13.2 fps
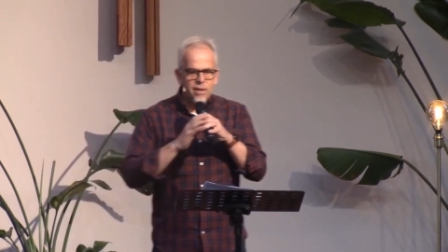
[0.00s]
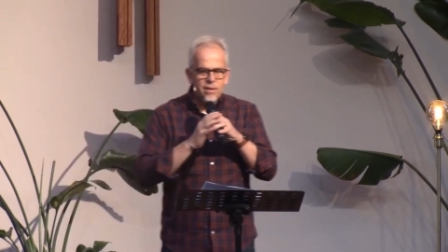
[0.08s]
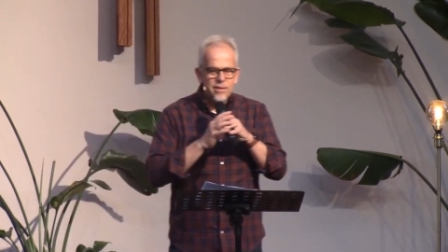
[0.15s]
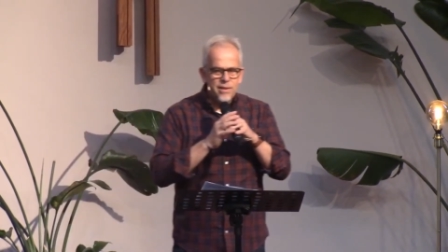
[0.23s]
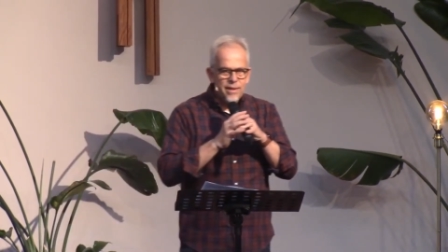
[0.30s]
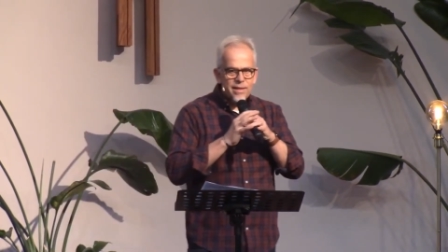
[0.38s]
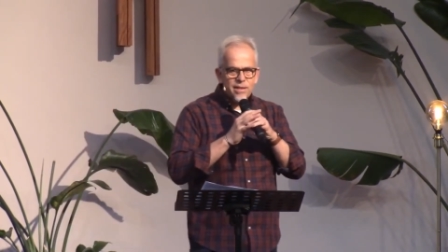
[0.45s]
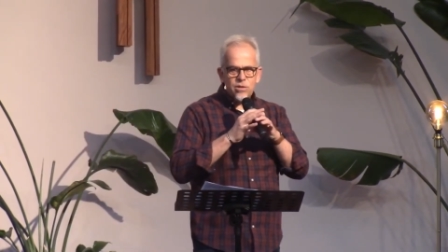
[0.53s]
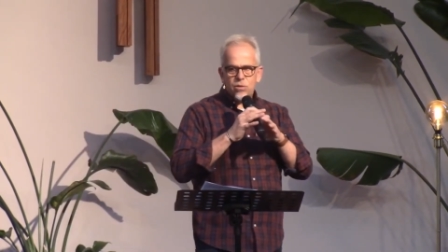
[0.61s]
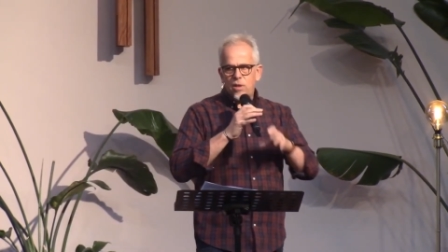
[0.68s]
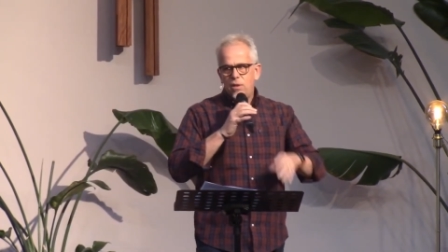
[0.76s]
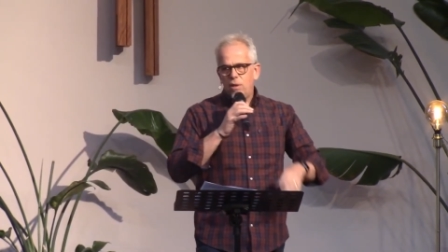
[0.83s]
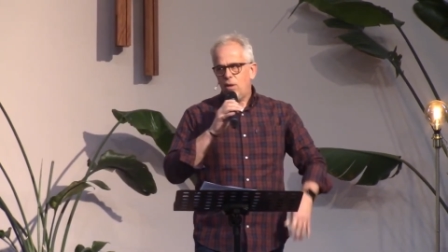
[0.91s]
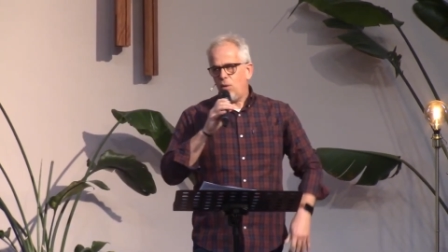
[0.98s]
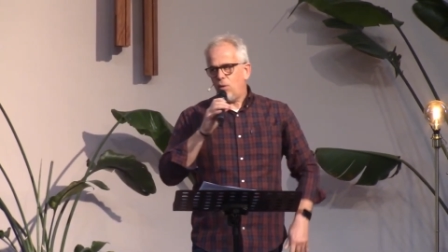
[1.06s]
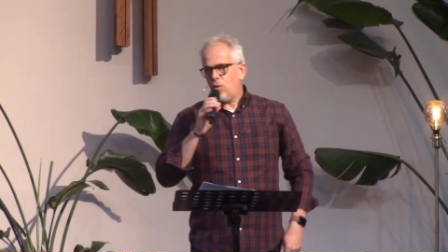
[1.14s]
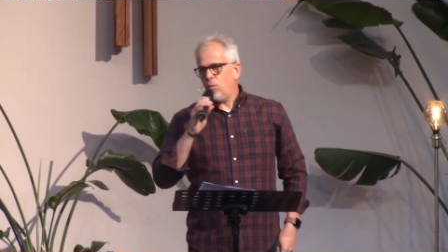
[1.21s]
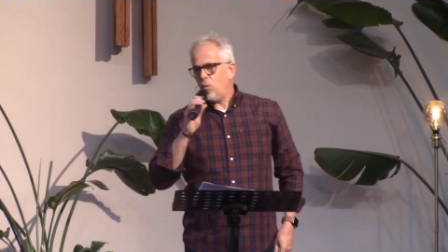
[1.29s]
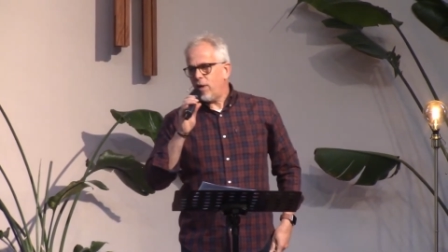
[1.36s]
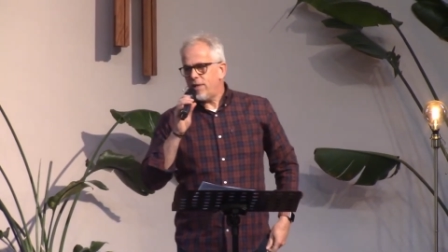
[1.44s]
So that's
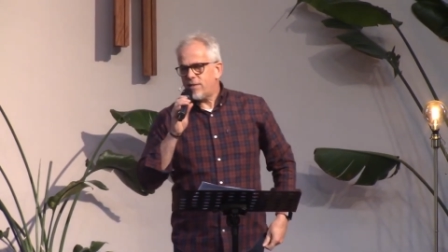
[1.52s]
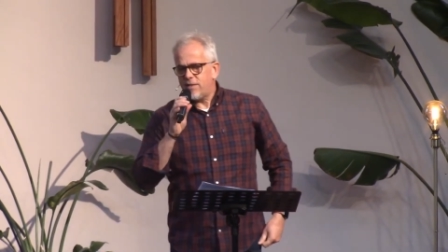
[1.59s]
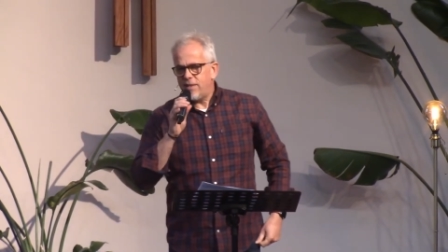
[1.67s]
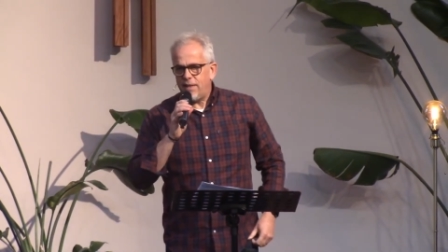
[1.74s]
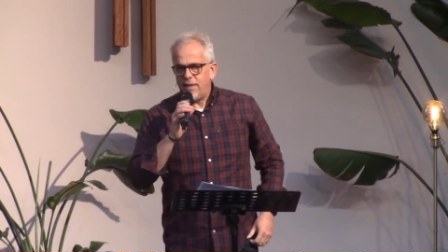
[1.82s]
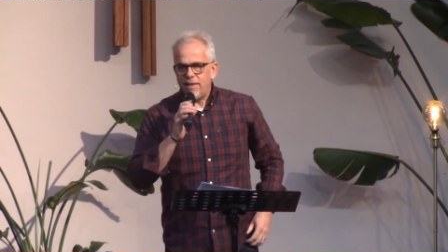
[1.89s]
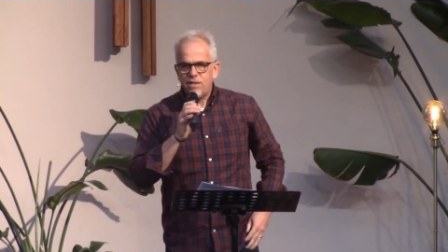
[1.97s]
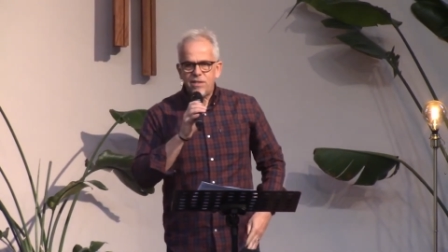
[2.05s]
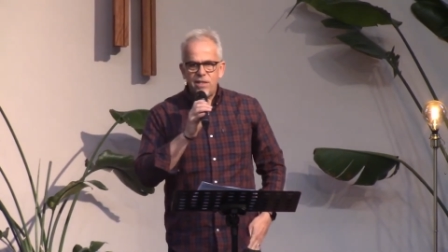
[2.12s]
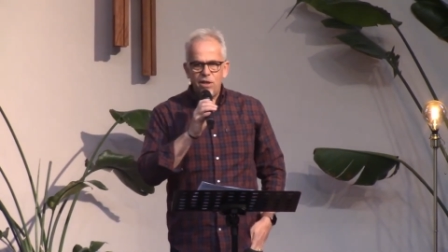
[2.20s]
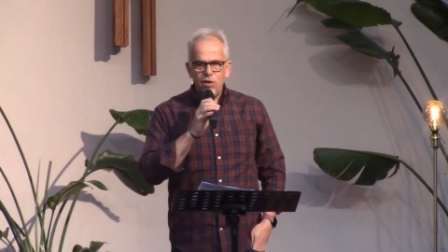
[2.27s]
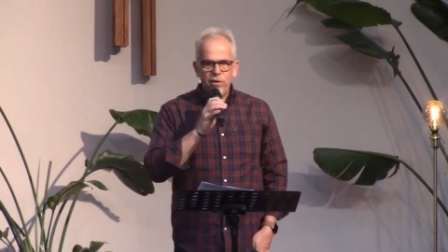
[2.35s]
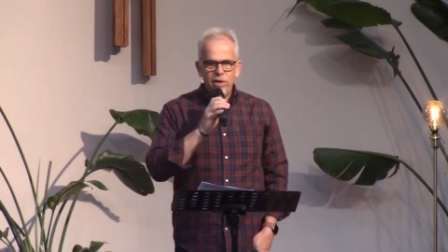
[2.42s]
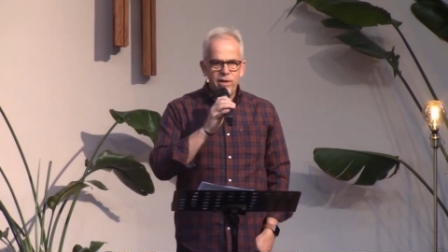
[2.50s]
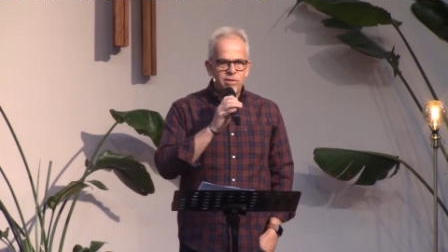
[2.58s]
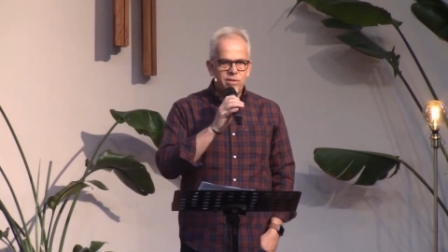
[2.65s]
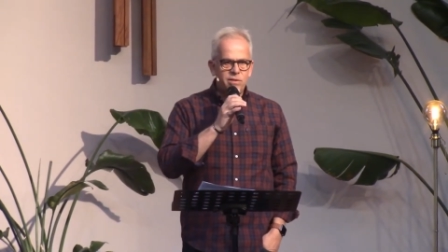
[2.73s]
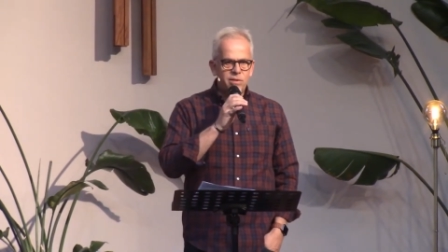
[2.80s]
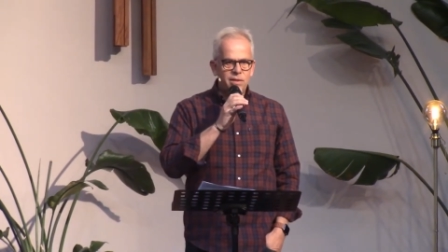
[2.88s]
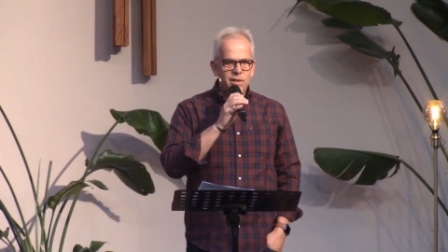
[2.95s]
why sin is
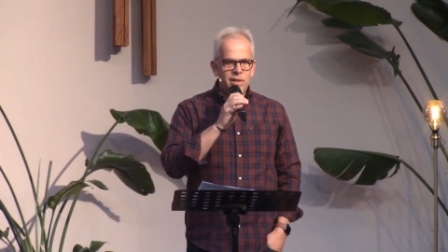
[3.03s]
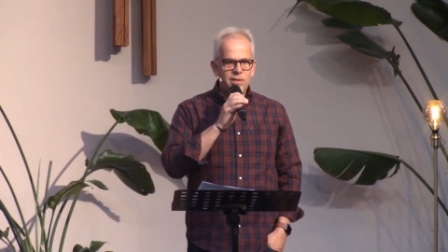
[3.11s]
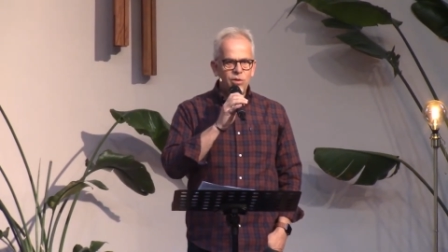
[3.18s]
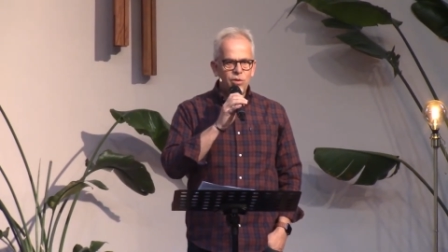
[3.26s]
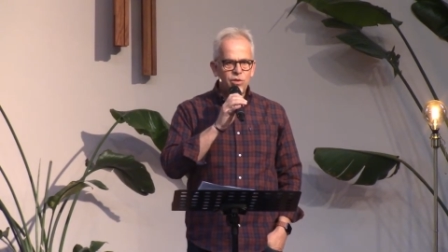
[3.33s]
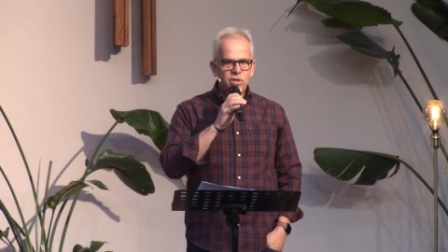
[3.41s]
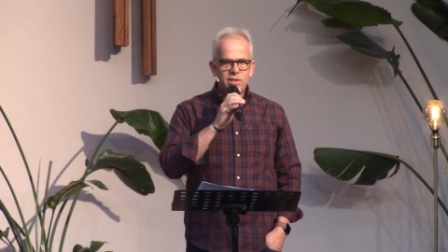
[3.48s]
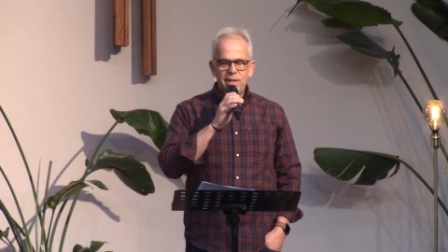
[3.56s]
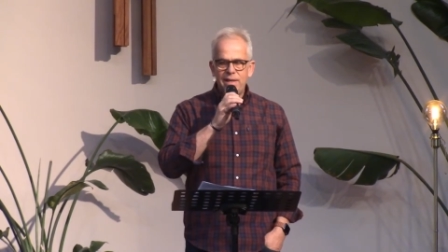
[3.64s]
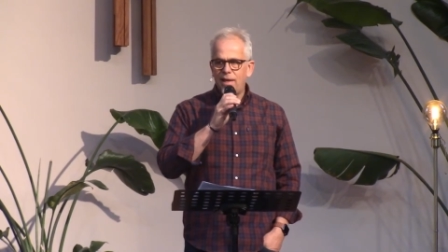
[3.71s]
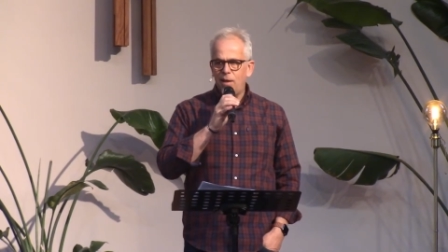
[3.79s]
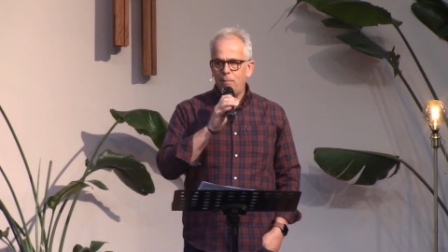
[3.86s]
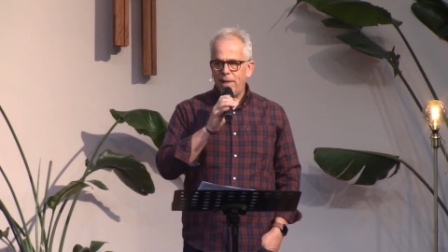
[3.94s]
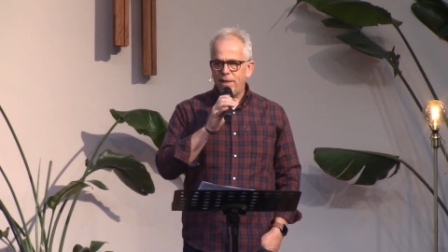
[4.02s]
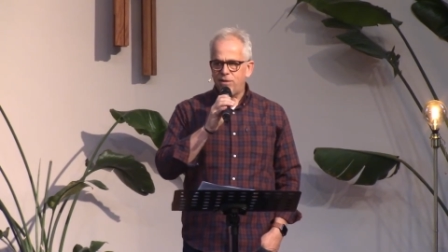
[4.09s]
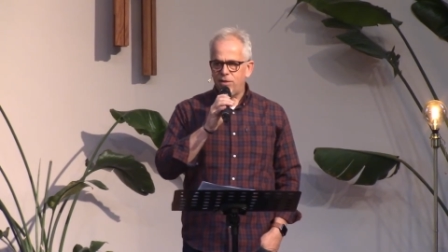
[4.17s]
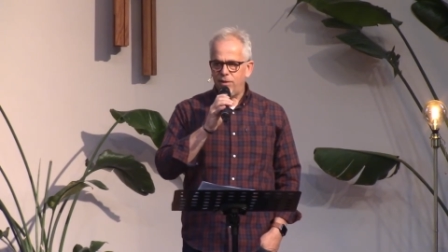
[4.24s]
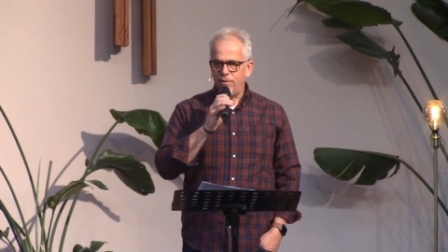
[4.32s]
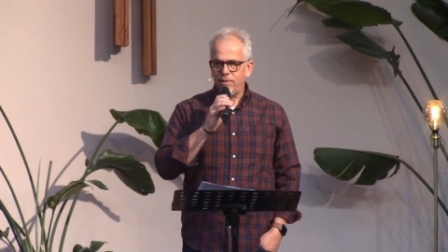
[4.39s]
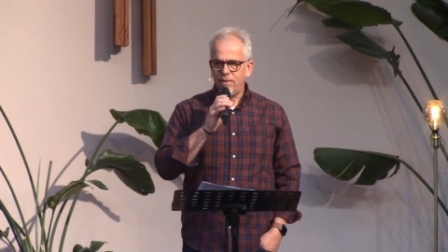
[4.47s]
serious. It's not just a little
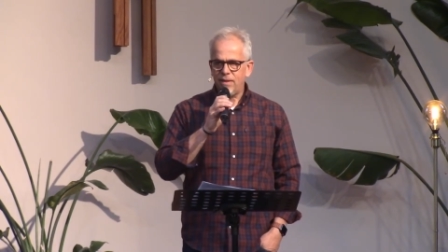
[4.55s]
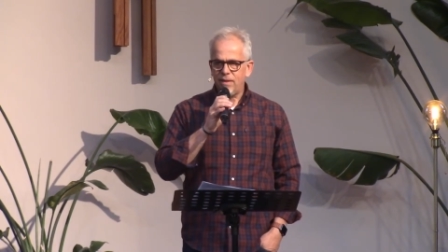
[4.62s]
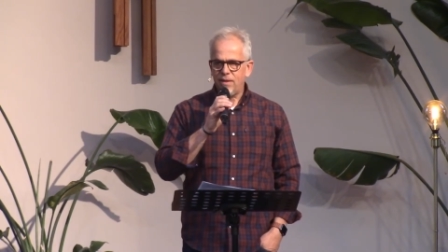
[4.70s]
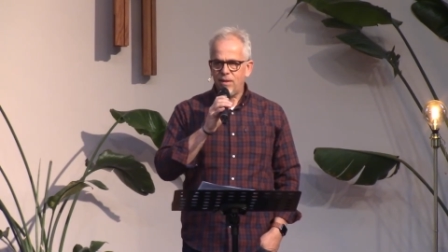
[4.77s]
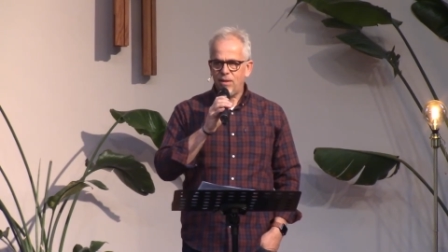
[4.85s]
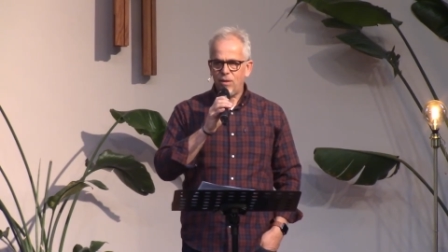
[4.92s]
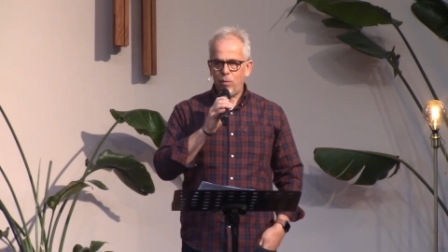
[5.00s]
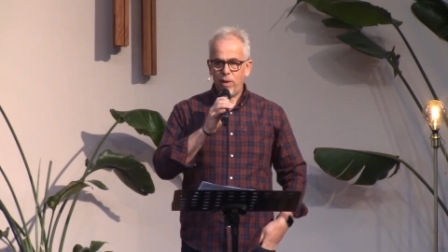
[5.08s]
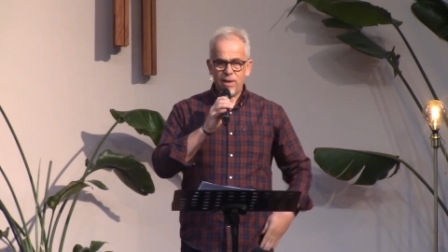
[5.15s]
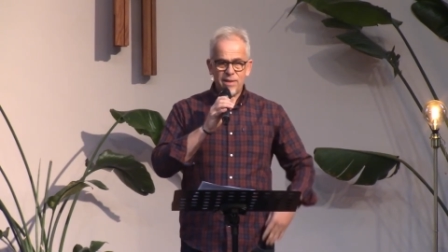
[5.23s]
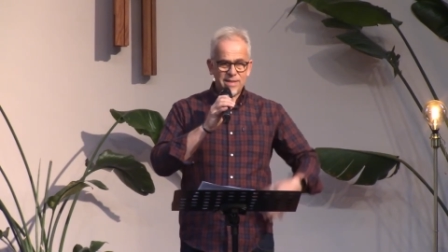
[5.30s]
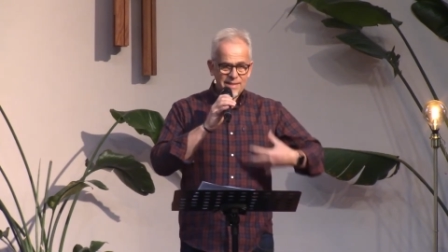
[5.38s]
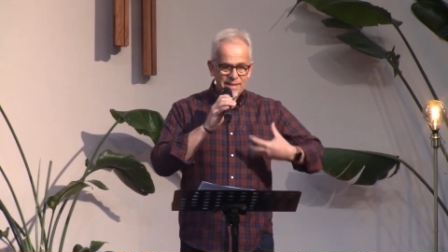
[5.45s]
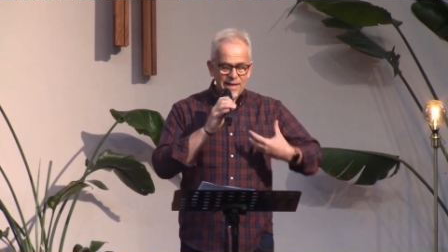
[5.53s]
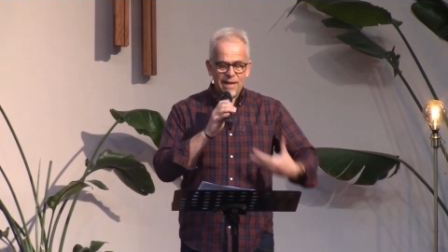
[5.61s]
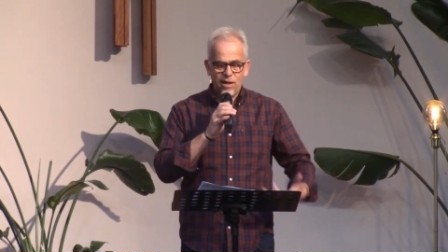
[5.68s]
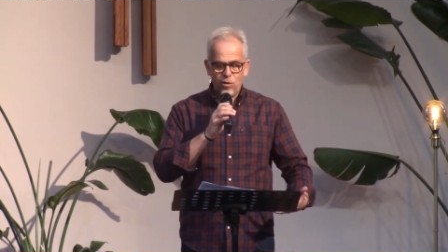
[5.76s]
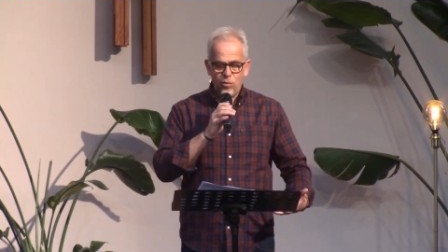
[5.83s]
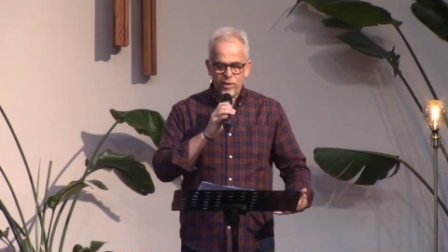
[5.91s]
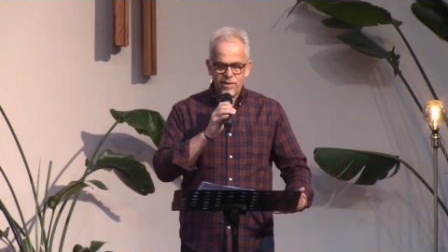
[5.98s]
matter. We are
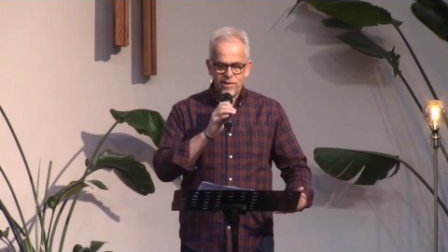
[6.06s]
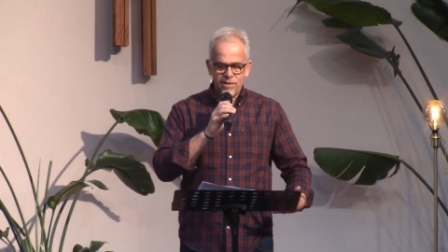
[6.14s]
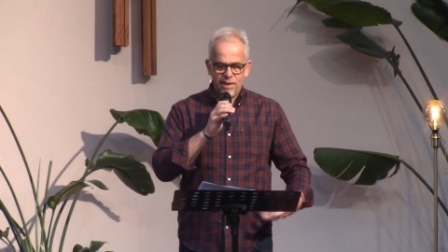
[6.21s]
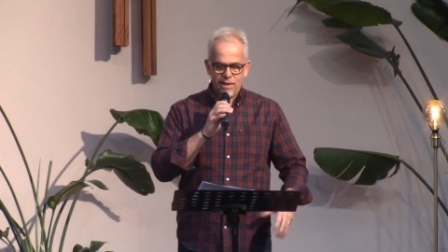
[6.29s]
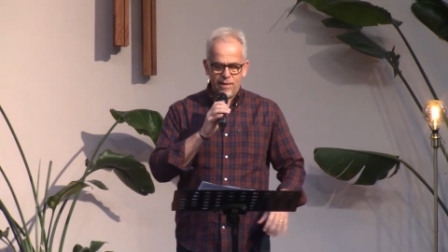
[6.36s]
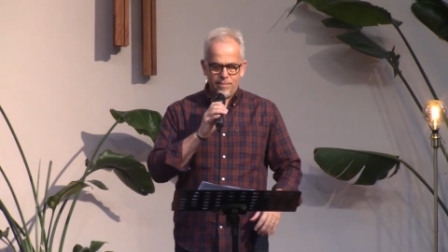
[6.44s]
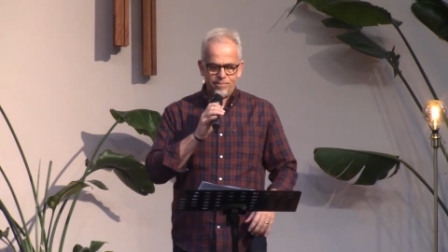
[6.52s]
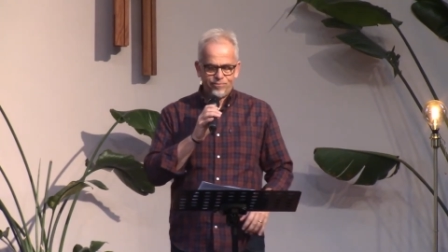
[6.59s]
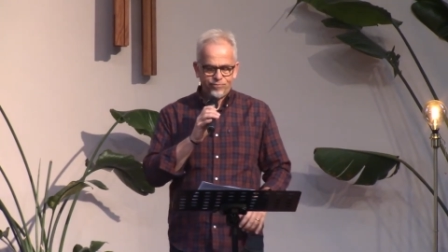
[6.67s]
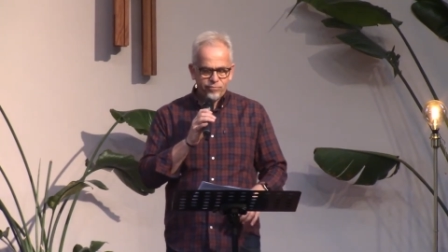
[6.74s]
sick with sin.